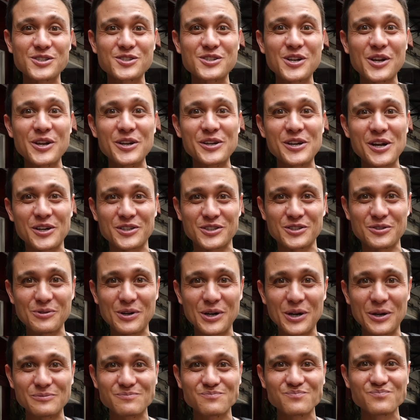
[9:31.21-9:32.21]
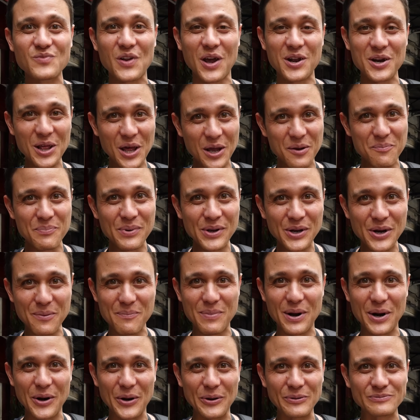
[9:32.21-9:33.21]
sticky texture, where kind of like peanut
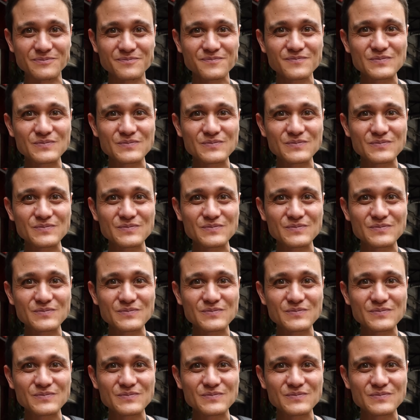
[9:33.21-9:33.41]
butter,